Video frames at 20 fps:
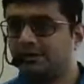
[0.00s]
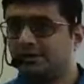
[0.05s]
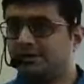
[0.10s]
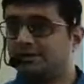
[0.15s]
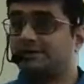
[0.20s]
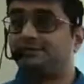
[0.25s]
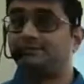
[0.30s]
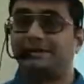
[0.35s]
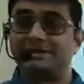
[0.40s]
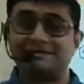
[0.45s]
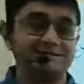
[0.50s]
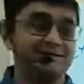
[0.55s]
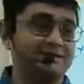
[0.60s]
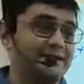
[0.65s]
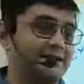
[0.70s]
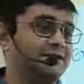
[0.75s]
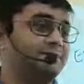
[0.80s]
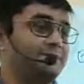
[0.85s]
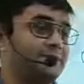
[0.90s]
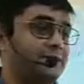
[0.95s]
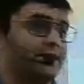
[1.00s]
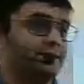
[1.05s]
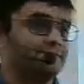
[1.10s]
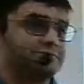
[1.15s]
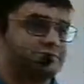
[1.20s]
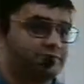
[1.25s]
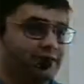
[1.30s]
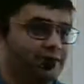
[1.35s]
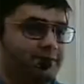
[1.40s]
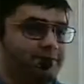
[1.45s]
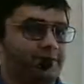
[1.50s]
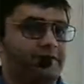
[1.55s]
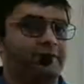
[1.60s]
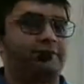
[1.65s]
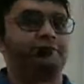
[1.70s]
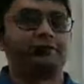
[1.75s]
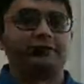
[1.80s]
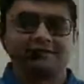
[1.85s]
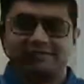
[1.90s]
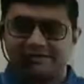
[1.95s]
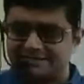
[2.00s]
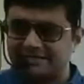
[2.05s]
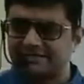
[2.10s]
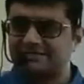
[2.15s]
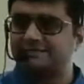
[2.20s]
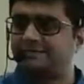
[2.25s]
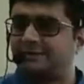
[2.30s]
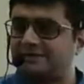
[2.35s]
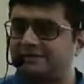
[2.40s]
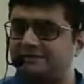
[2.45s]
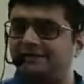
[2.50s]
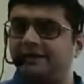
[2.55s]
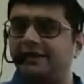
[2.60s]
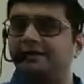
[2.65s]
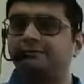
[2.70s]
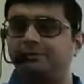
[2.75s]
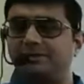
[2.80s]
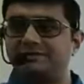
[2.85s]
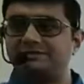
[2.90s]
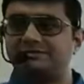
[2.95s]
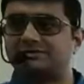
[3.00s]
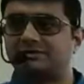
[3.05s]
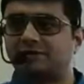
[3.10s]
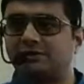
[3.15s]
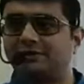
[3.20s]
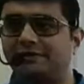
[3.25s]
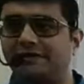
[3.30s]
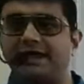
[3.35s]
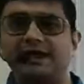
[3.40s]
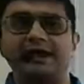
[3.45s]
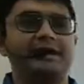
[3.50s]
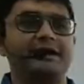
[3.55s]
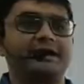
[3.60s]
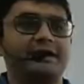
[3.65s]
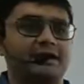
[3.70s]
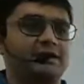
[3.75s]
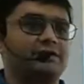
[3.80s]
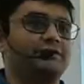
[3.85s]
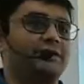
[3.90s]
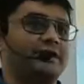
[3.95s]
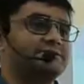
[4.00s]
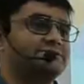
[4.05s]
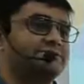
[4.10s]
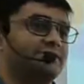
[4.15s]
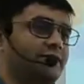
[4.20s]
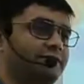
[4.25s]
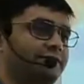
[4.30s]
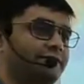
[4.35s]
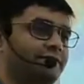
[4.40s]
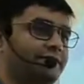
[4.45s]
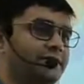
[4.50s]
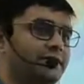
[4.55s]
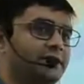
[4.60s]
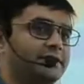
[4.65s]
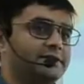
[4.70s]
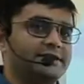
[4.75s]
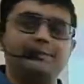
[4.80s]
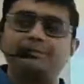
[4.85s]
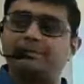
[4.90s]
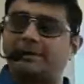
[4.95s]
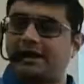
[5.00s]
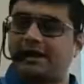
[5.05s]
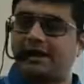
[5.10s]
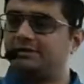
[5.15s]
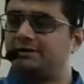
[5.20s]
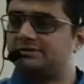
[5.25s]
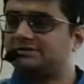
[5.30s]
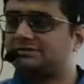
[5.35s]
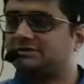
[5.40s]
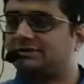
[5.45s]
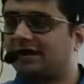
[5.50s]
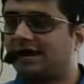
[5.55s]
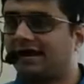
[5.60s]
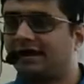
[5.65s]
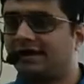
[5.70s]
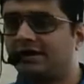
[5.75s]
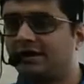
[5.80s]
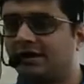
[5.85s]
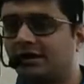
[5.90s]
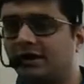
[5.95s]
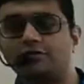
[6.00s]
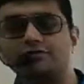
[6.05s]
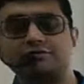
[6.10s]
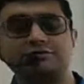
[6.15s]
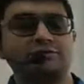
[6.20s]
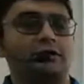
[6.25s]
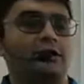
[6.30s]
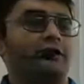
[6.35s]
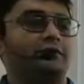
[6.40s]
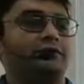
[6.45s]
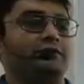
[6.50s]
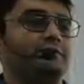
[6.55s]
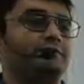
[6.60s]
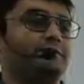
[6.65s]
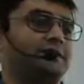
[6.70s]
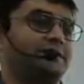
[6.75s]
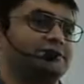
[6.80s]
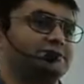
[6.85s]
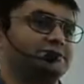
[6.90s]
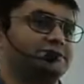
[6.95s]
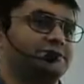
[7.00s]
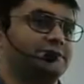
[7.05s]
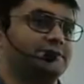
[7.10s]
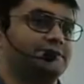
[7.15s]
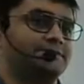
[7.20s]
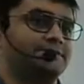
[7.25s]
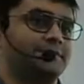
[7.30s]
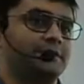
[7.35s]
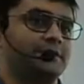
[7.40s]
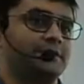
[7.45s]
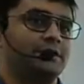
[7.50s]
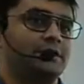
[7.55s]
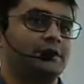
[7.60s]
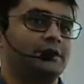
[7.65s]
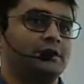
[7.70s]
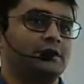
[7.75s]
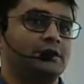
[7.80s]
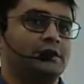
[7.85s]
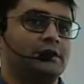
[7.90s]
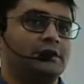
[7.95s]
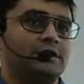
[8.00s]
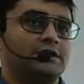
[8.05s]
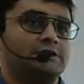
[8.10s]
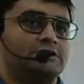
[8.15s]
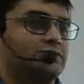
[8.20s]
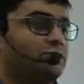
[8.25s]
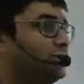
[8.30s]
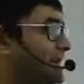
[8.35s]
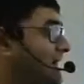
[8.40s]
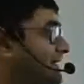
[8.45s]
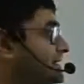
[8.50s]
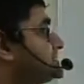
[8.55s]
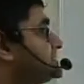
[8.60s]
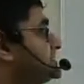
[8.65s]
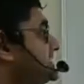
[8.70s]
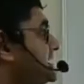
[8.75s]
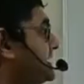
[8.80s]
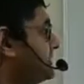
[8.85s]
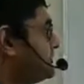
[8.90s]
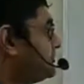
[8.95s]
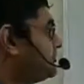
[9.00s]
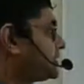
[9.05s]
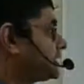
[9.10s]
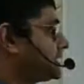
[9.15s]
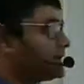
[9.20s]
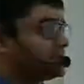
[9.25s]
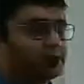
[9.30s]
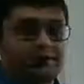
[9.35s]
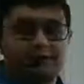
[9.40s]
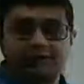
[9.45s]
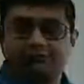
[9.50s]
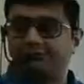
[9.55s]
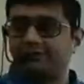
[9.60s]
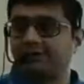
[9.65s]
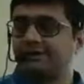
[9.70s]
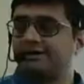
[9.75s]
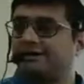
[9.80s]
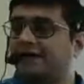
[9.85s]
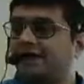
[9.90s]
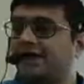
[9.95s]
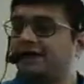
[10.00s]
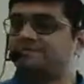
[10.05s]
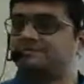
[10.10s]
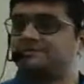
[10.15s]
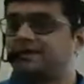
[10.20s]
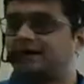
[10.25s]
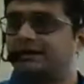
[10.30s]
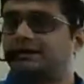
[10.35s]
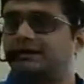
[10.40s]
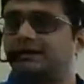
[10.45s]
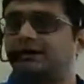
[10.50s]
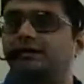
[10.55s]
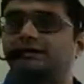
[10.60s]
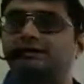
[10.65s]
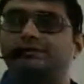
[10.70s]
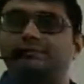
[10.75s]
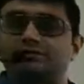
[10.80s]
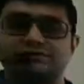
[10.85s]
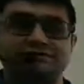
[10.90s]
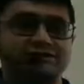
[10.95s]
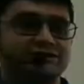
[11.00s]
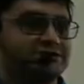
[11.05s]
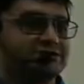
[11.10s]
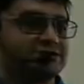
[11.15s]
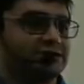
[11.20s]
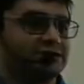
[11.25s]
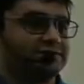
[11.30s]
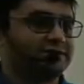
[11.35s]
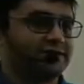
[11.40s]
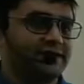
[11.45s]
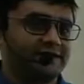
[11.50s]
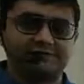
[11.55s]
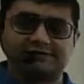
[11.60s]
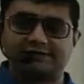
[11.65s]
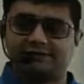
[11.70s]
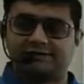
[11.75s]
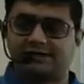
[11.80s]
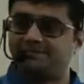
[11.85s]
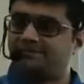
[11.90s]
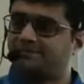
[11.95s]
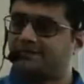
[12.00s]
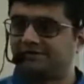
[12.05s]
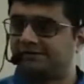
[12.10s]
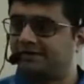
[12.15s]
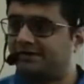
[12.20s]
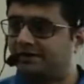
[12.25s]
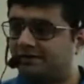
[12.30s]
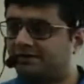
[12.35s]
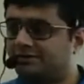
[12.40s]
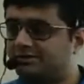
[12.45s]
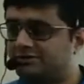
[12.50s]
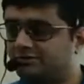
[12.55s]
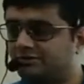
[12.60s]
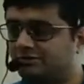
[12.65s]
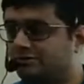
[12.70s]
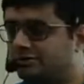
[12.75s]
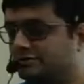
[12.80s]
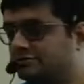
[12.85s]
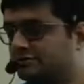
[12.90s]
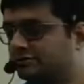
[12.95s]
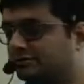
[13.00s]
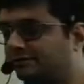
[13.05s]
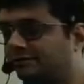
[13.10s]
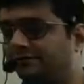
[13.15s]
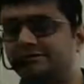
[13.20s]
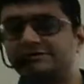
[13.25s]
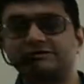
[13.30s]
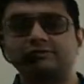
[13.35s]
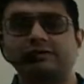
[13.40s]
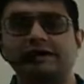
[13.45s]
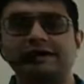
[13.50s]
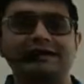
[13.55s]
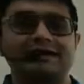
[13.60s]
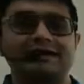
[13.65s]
The president becomes very powerful. In the sense, president means on the aid and advice of the prime minister and council of ministers. So let us see what are the different types and the procedures, etc. Is that understood? So the first one